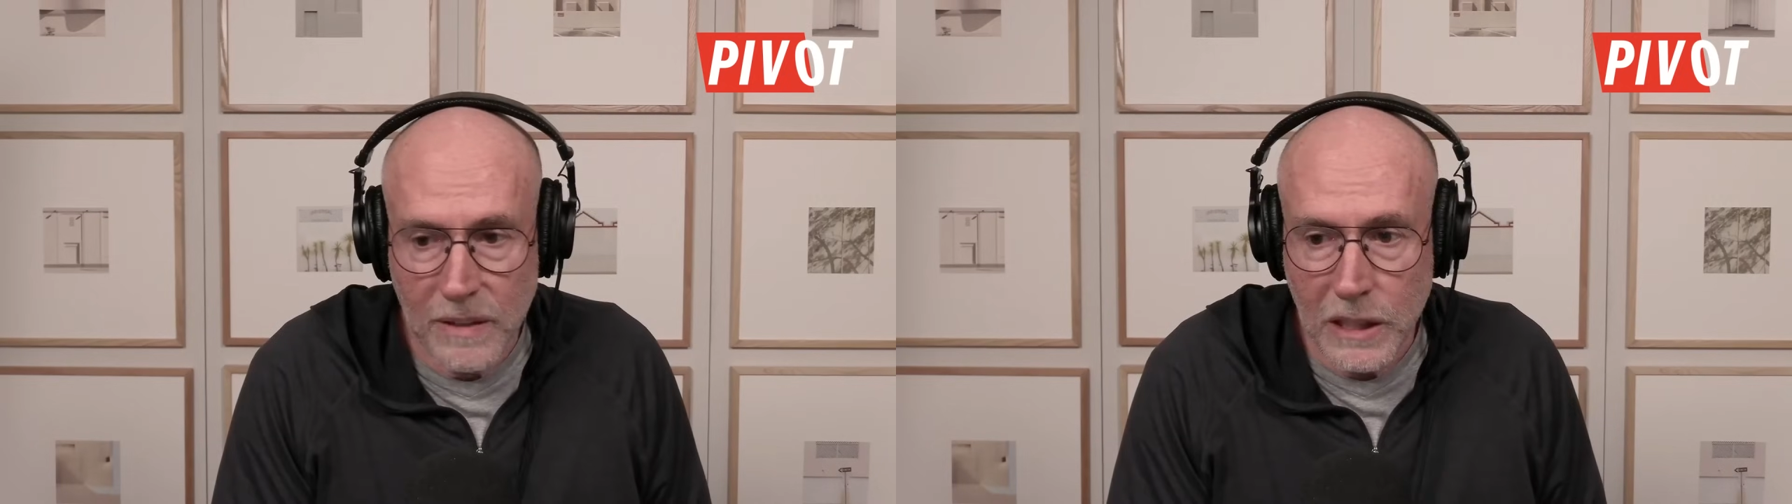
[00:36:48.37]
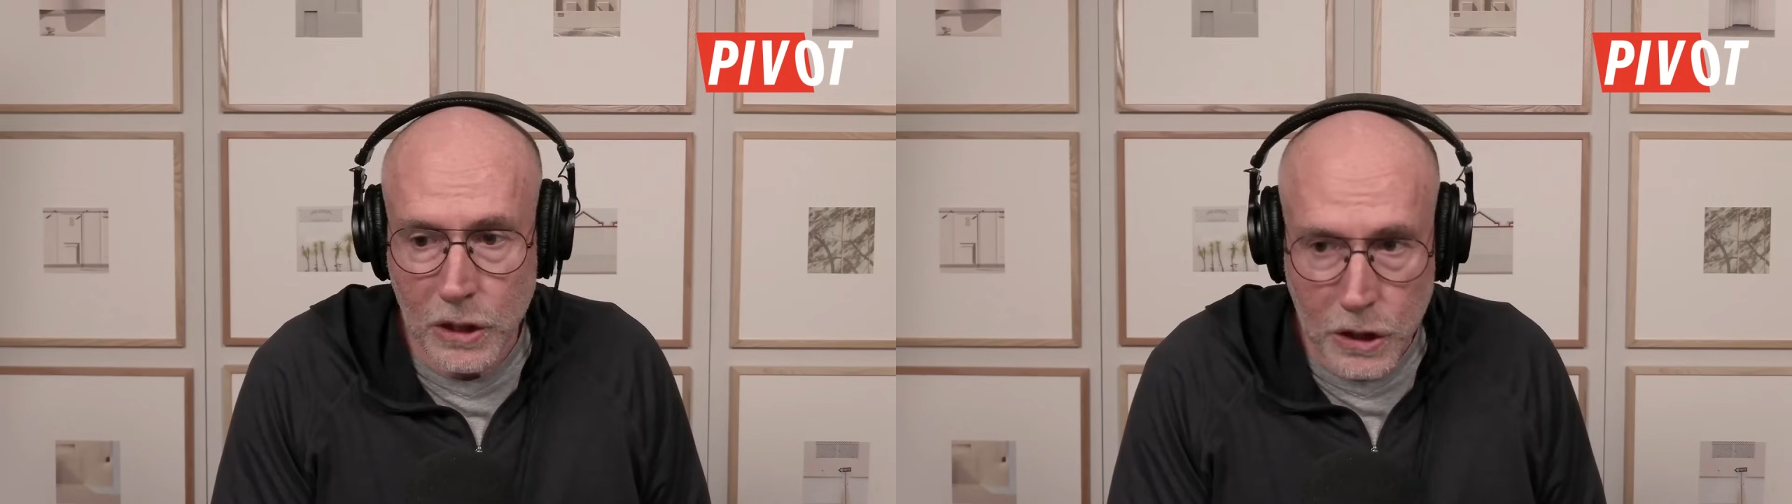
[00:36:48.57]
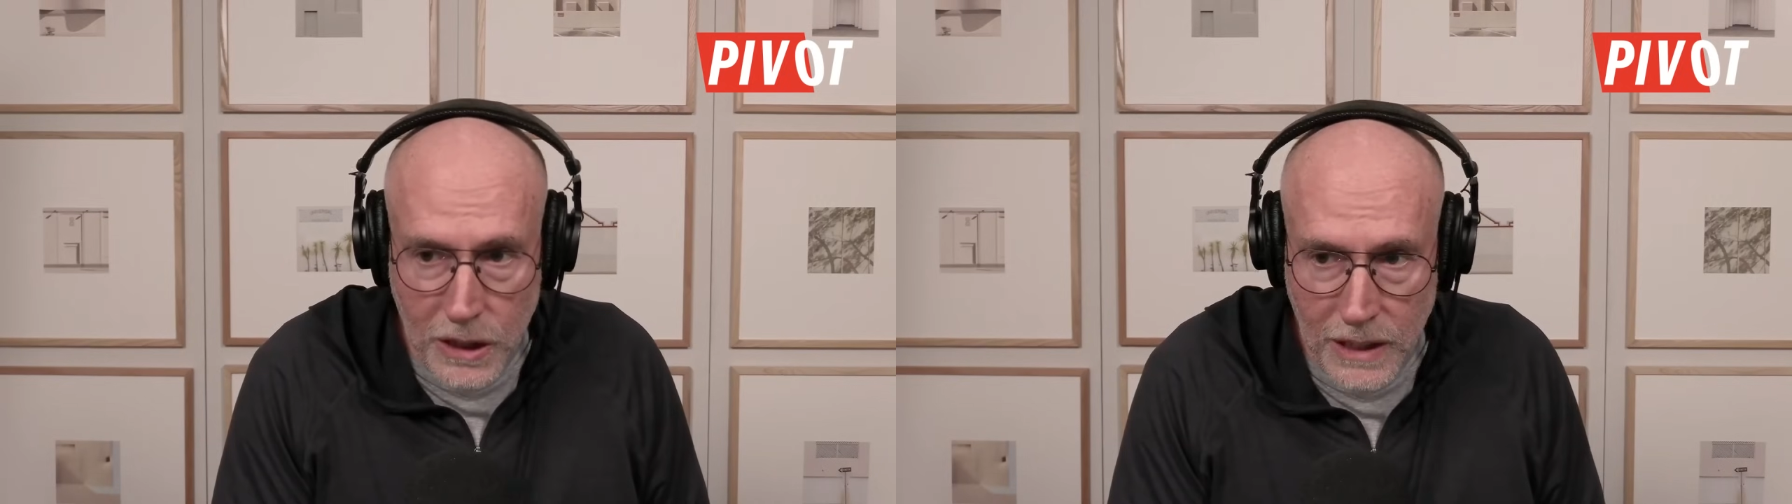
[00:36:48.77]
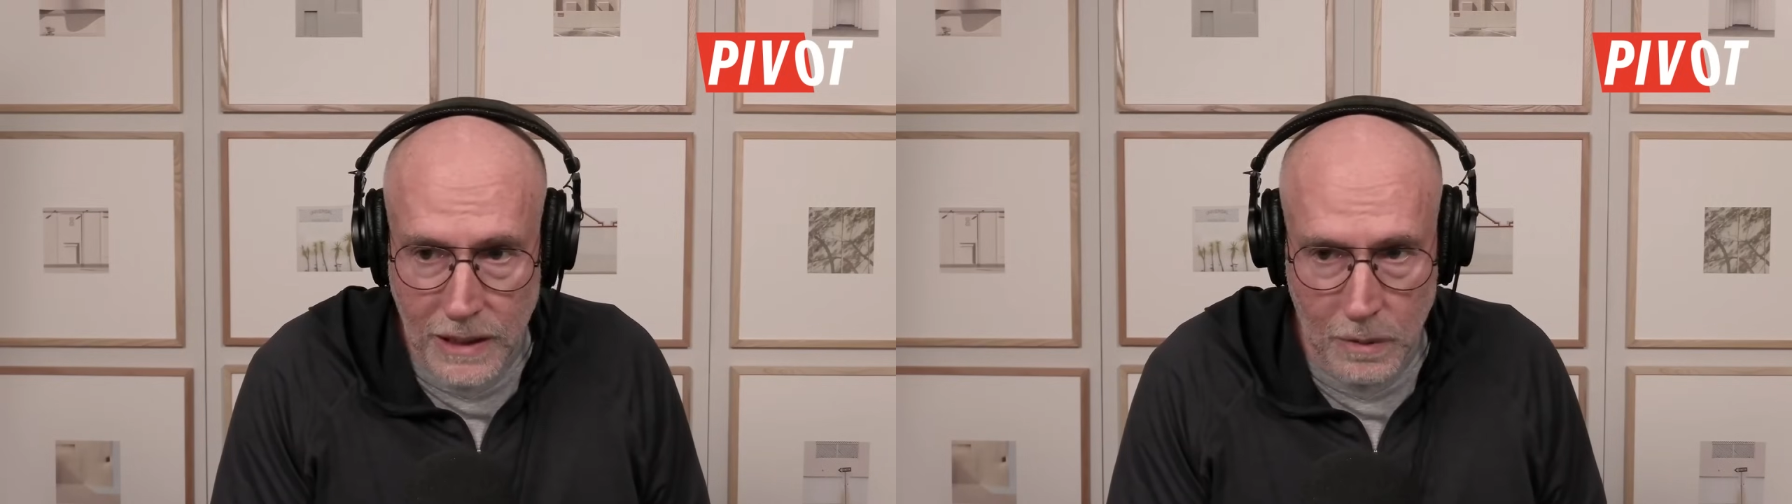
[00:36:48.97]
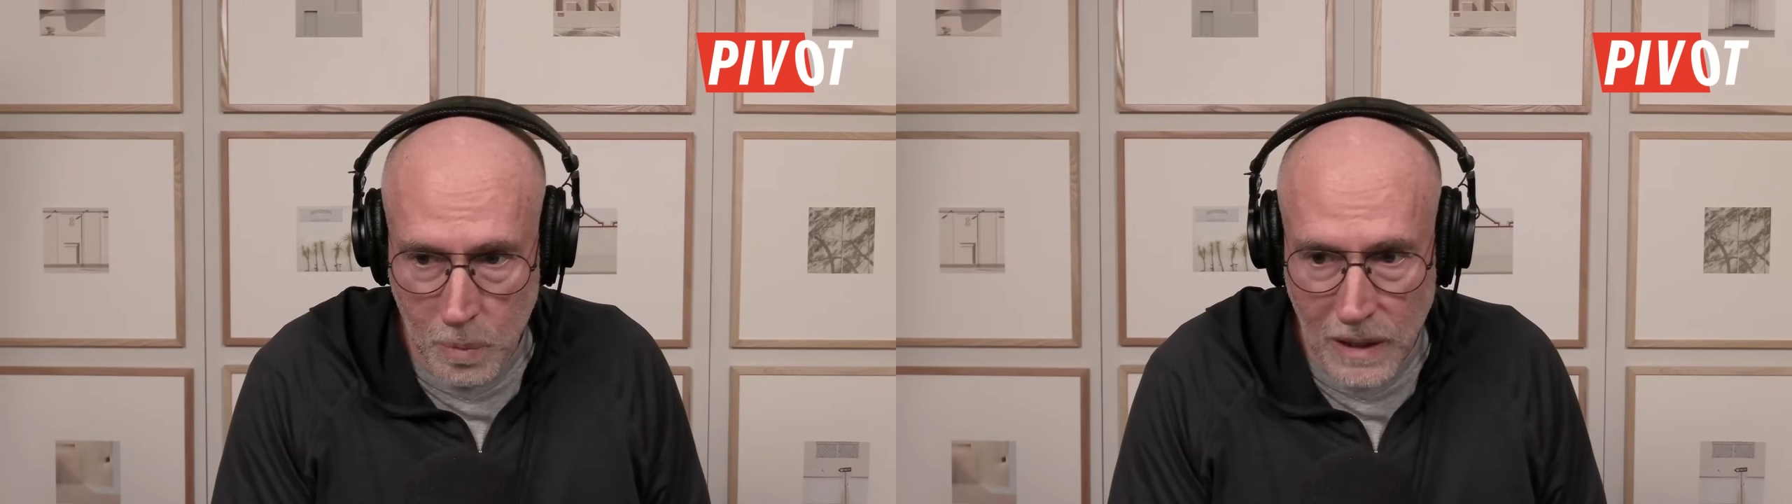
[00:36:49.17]
good
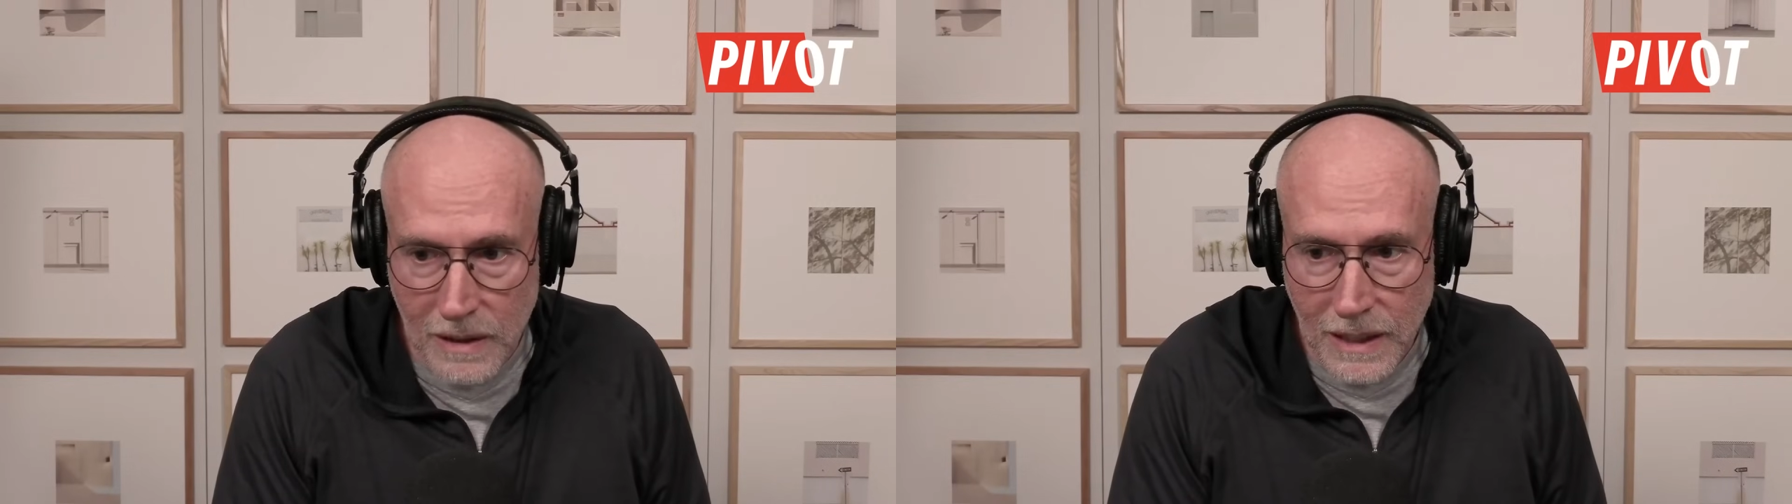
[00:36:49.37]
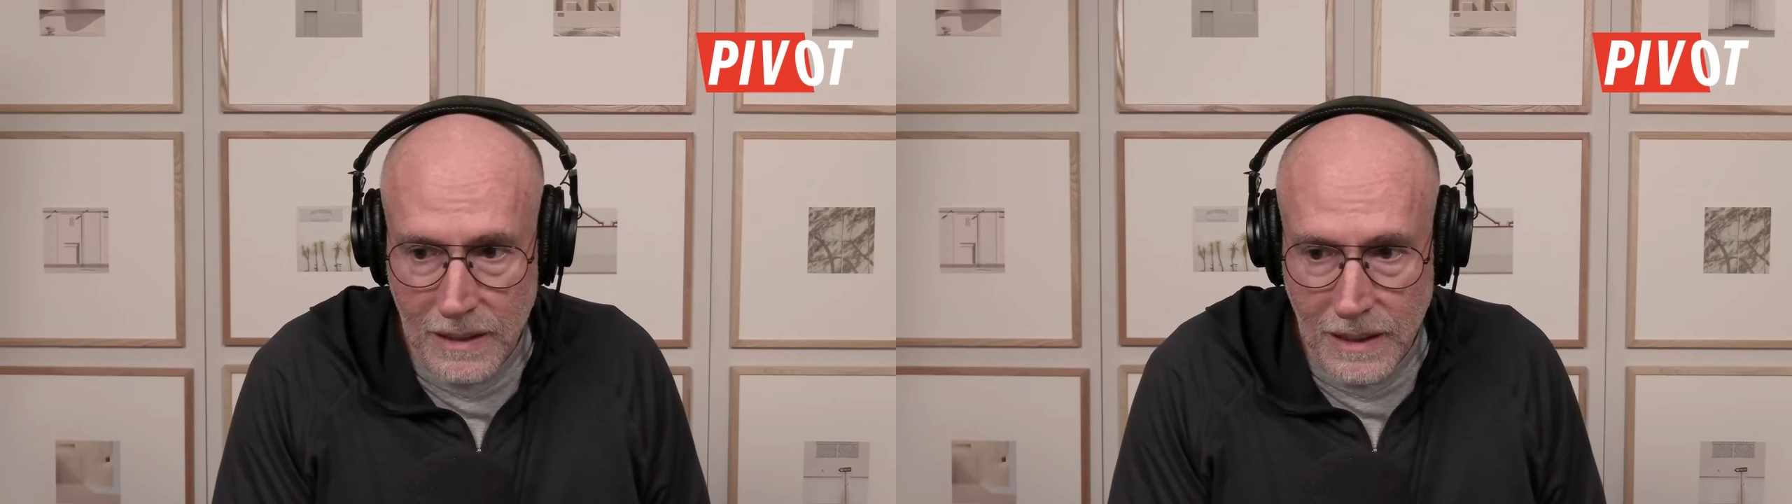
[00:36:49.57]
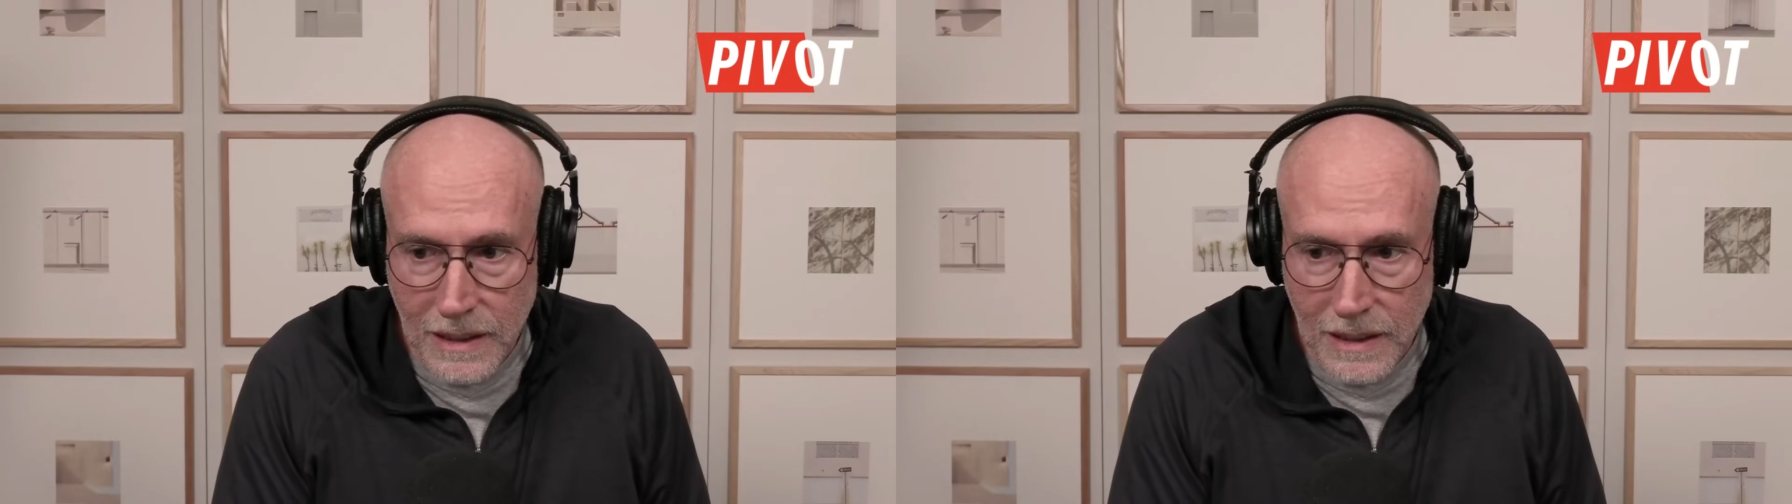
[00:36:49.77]
at what they did.